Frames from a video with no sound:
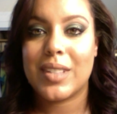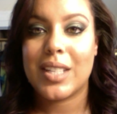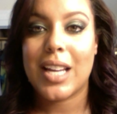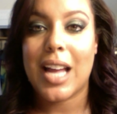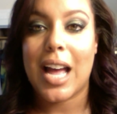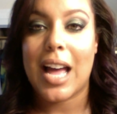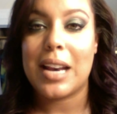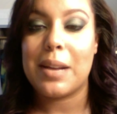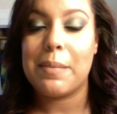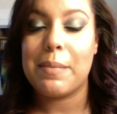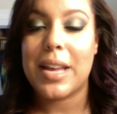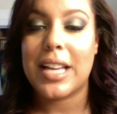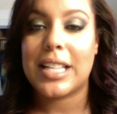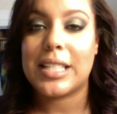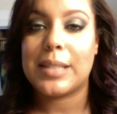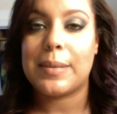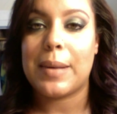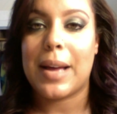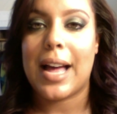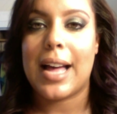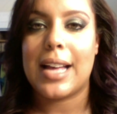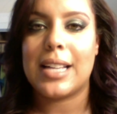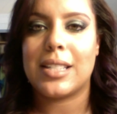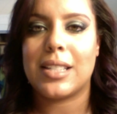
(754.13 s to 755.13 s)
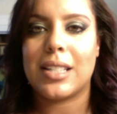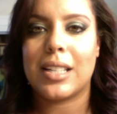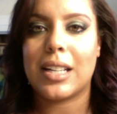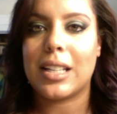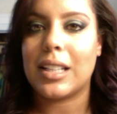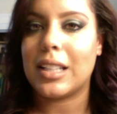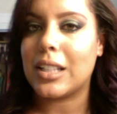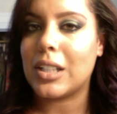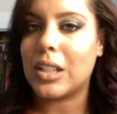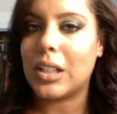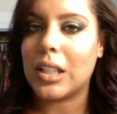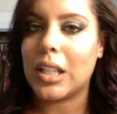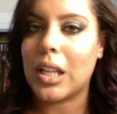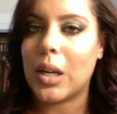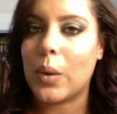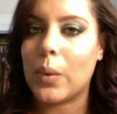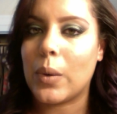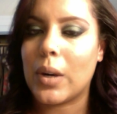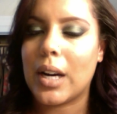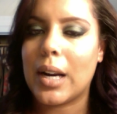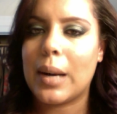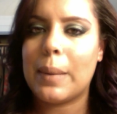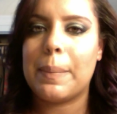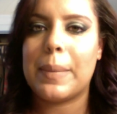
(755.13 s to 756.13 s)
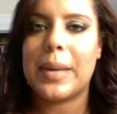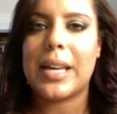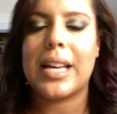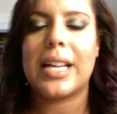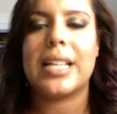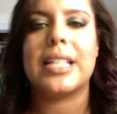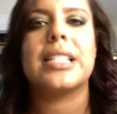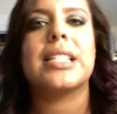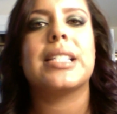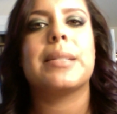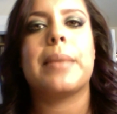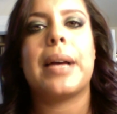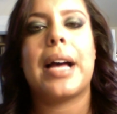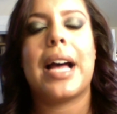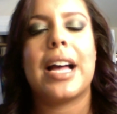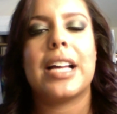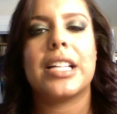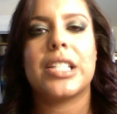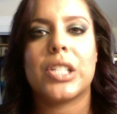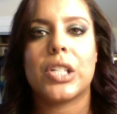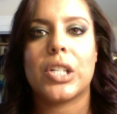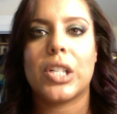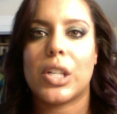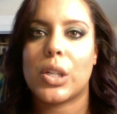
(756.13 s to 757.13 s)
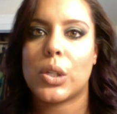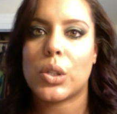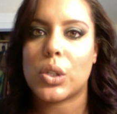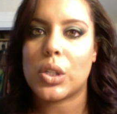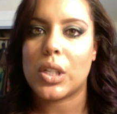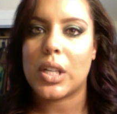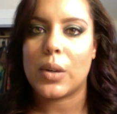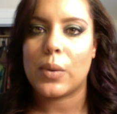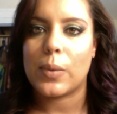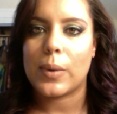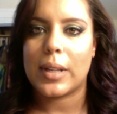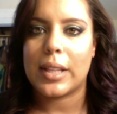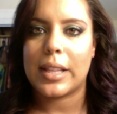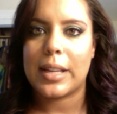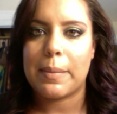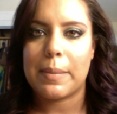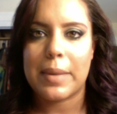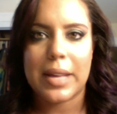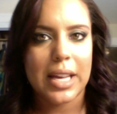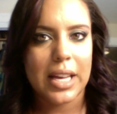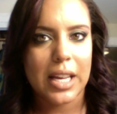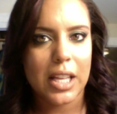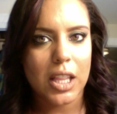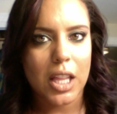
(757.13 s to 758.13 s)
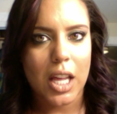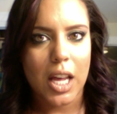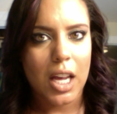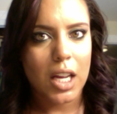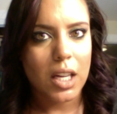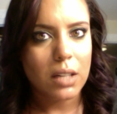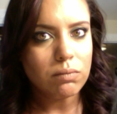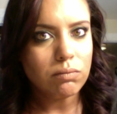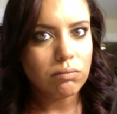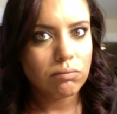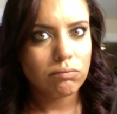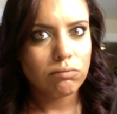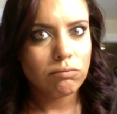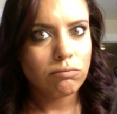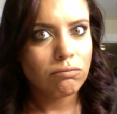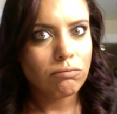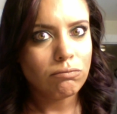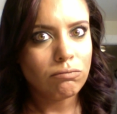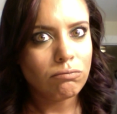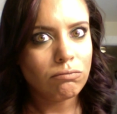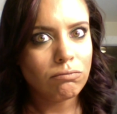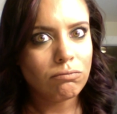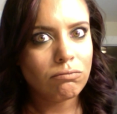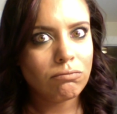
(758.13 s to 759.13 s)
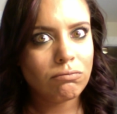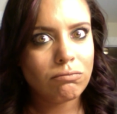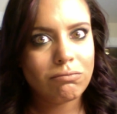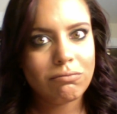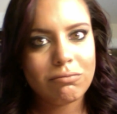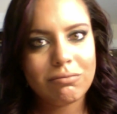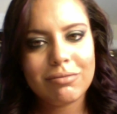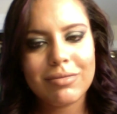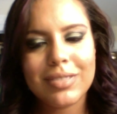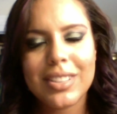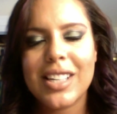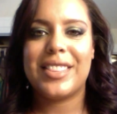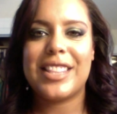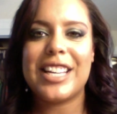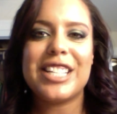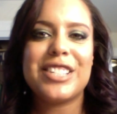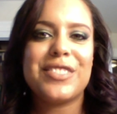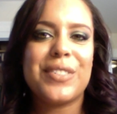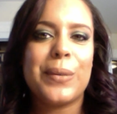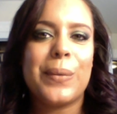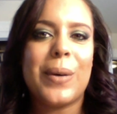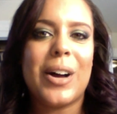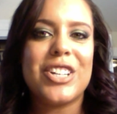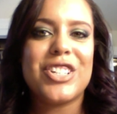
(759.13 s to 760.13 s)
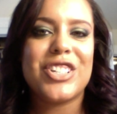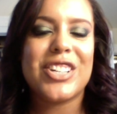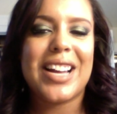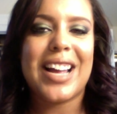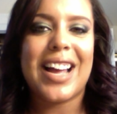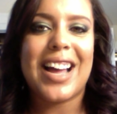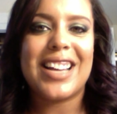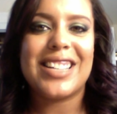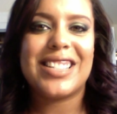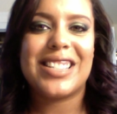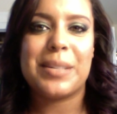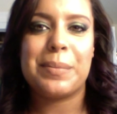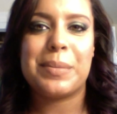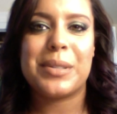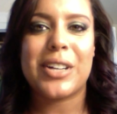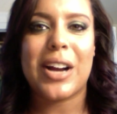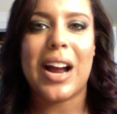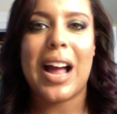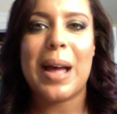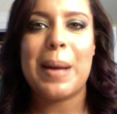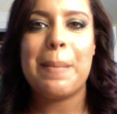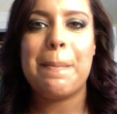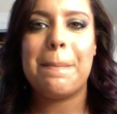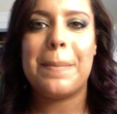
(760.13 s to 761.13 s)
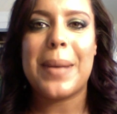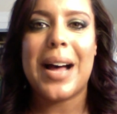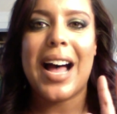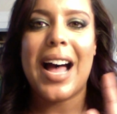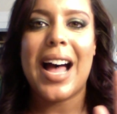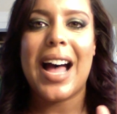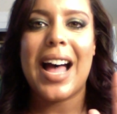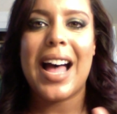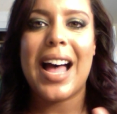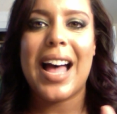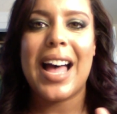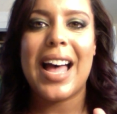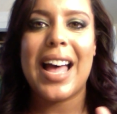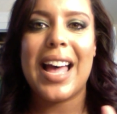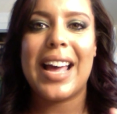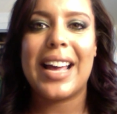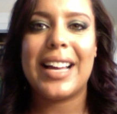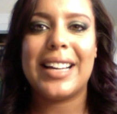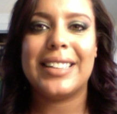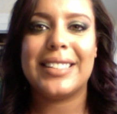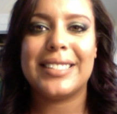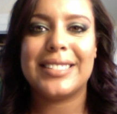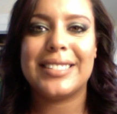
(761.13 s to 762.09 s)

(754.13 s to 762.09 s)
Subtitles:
Kind of makes my eyes look a little lower because my eyes are usually really big. Like, thanks for watching, guys. Subscribe. Bye.